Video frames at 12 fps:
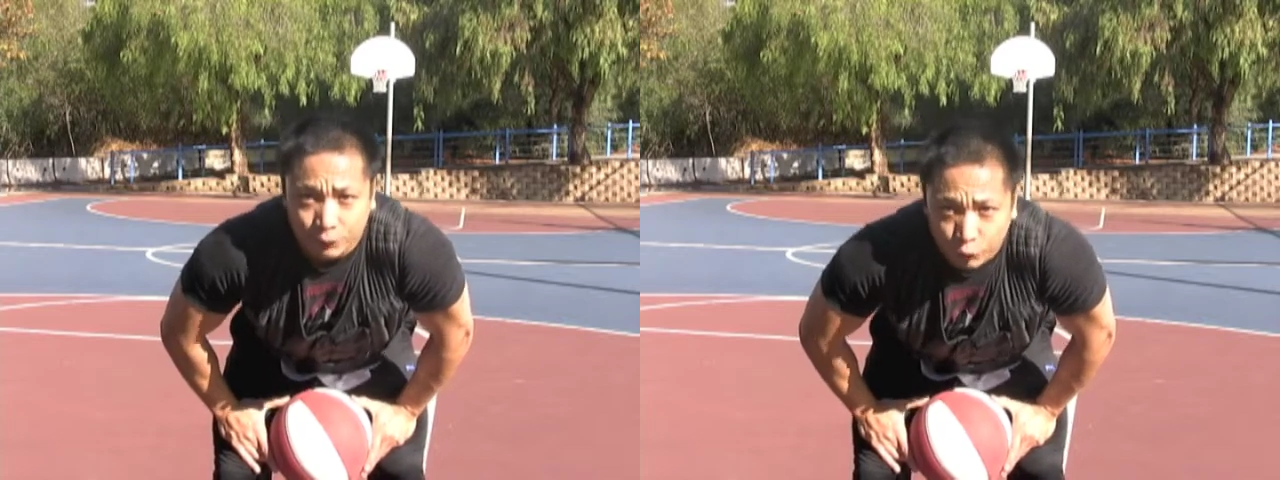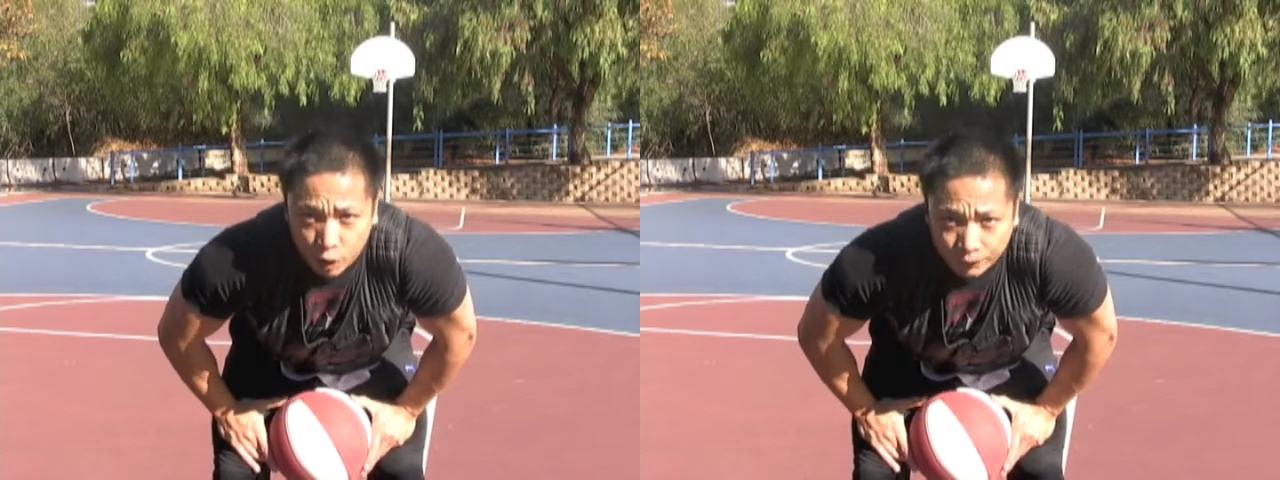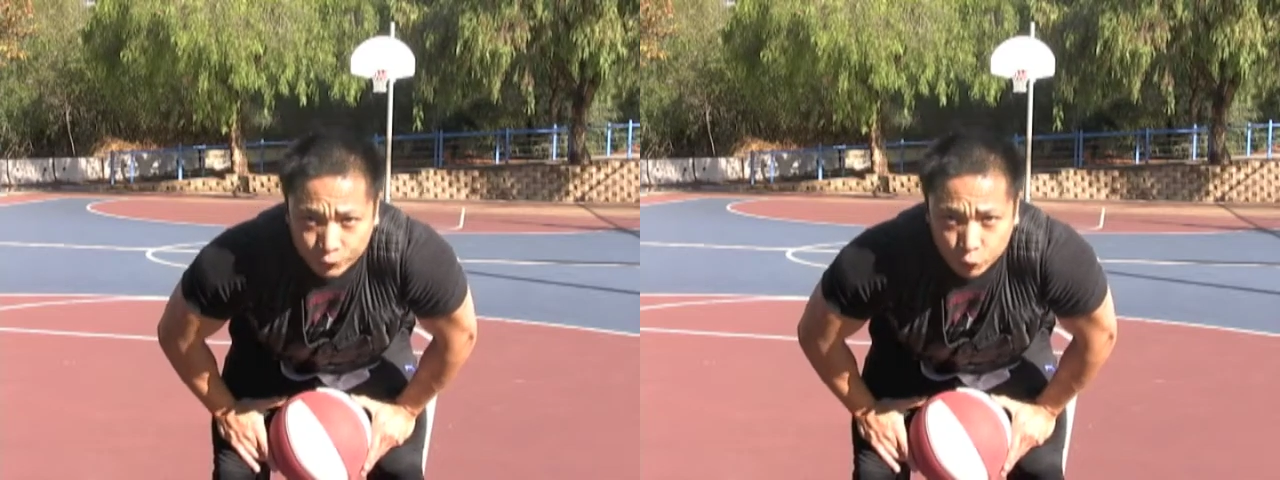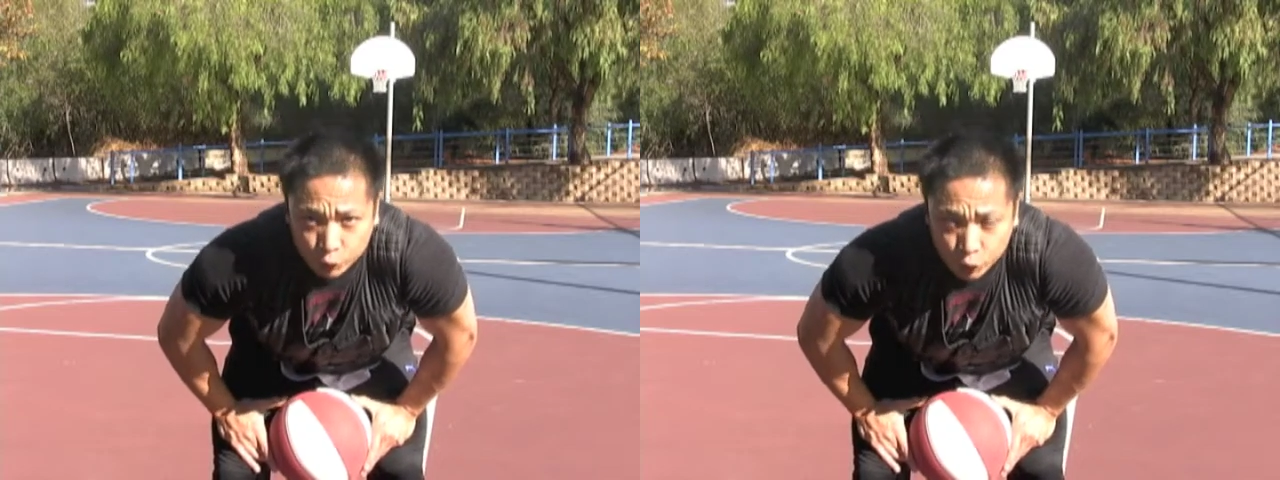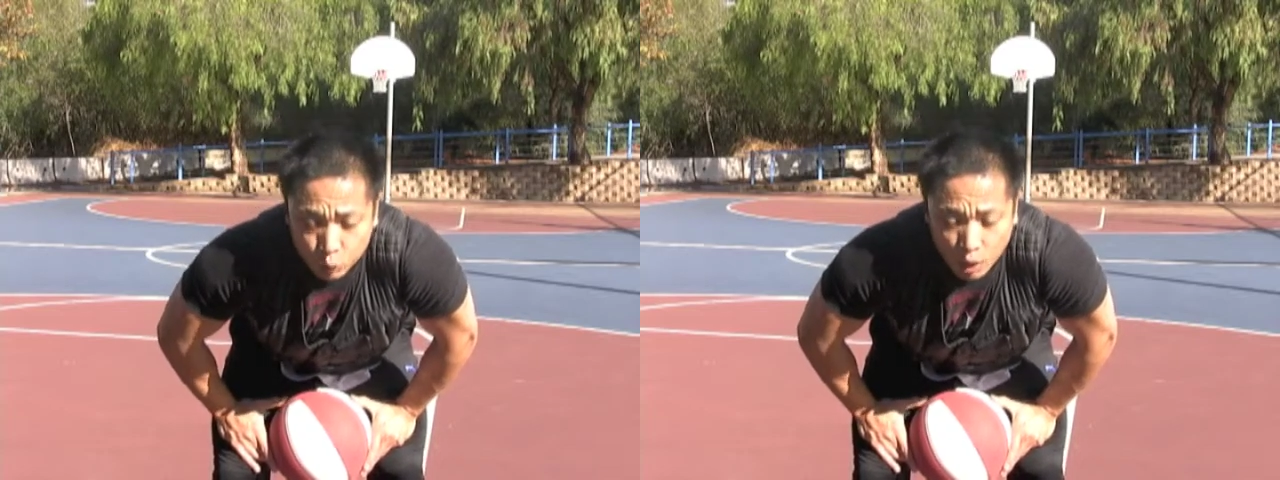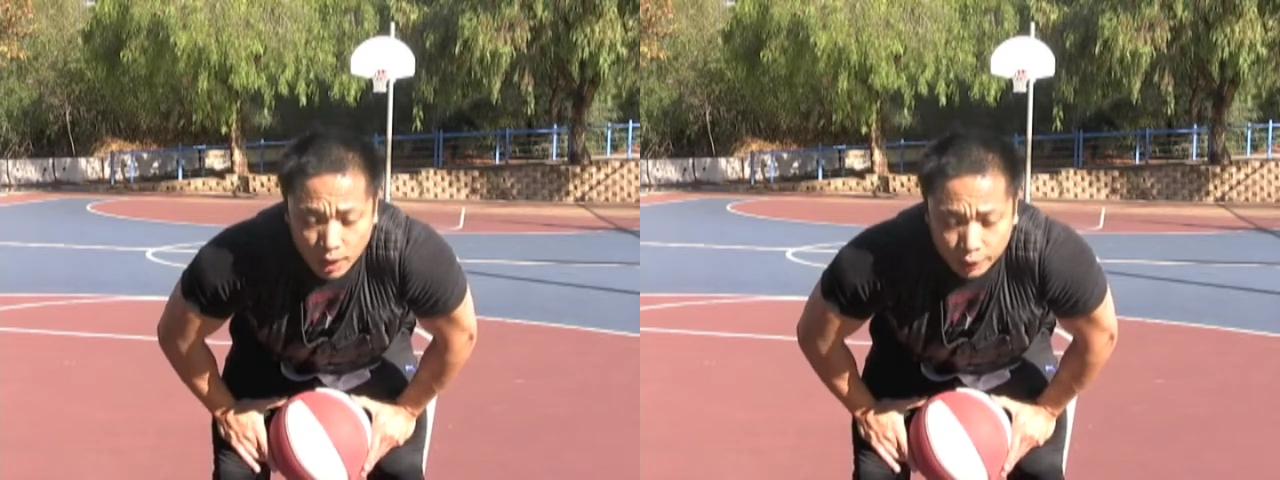front of you,
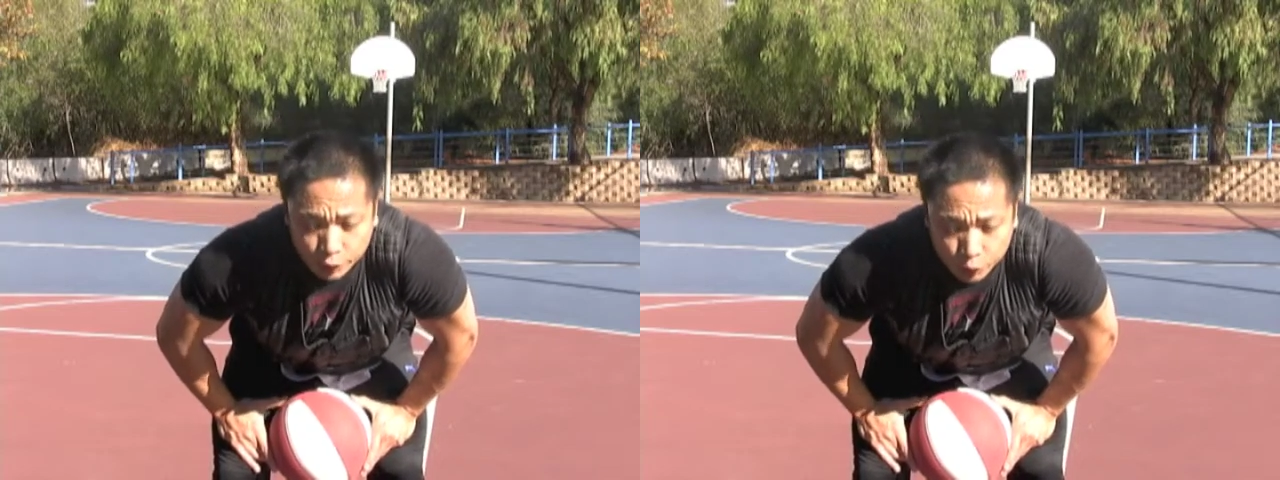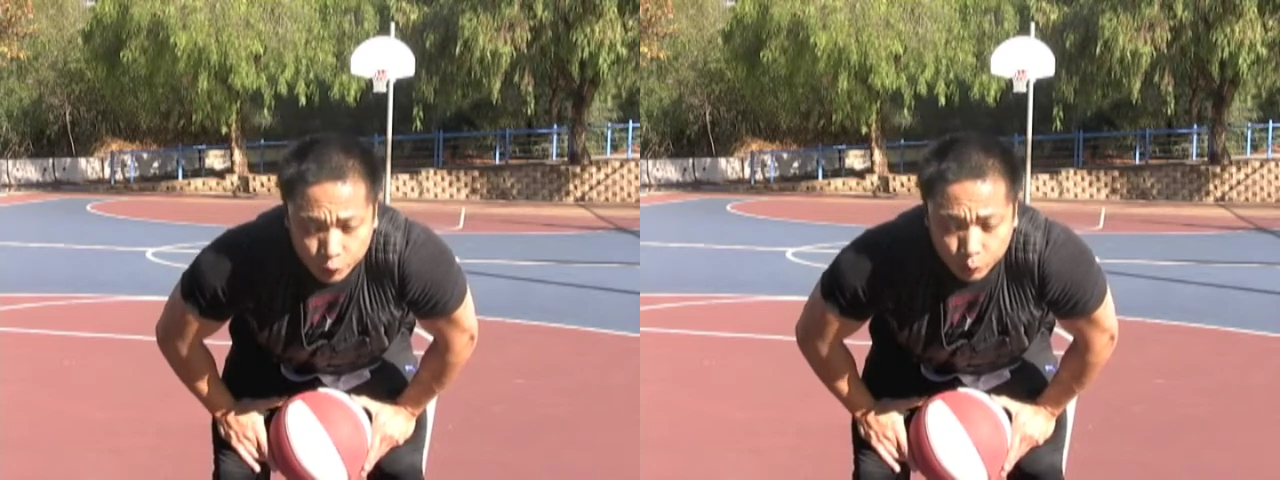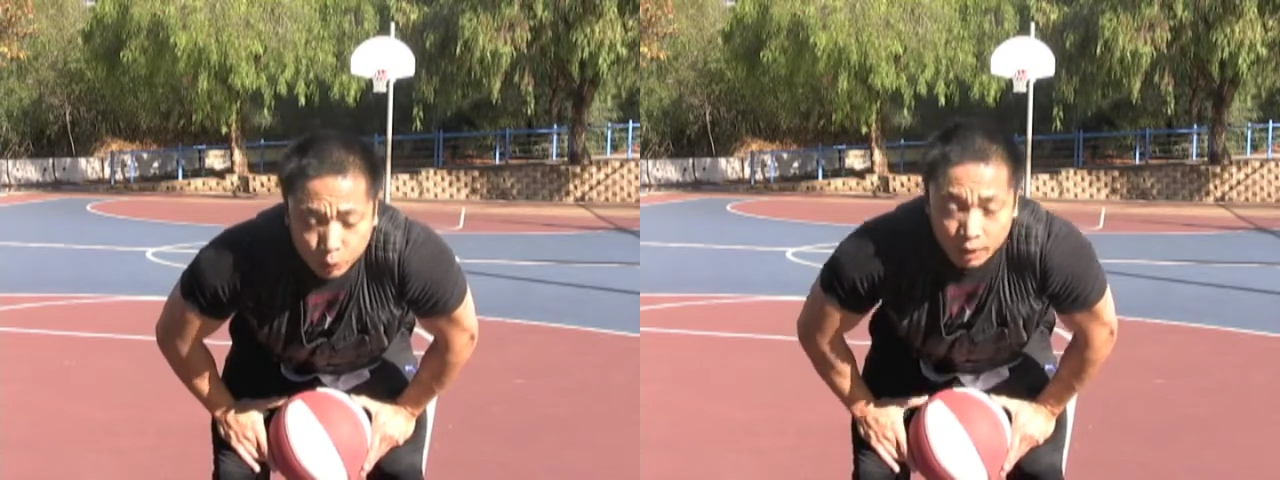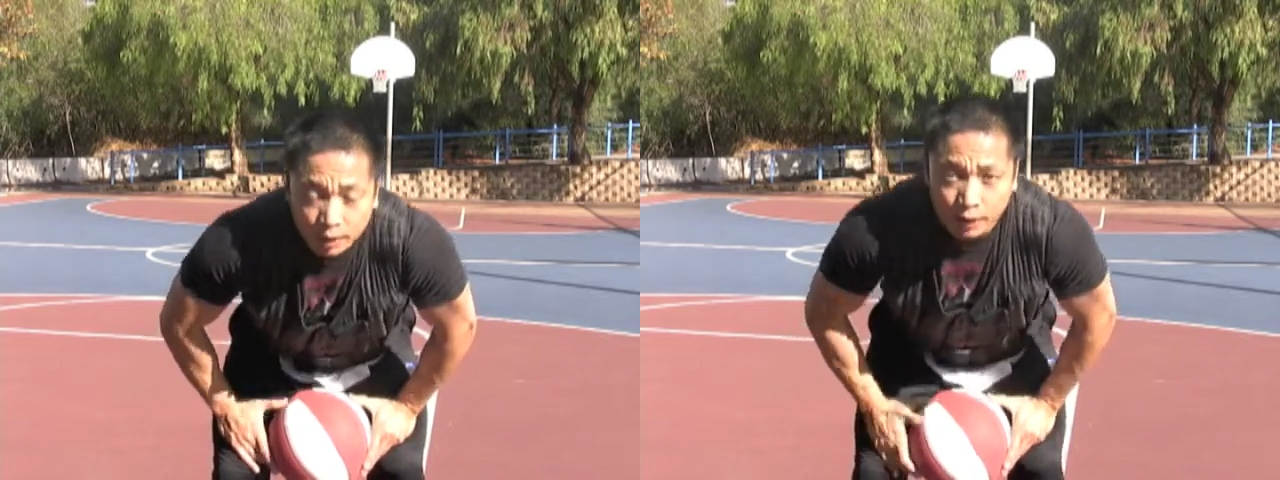you wanna do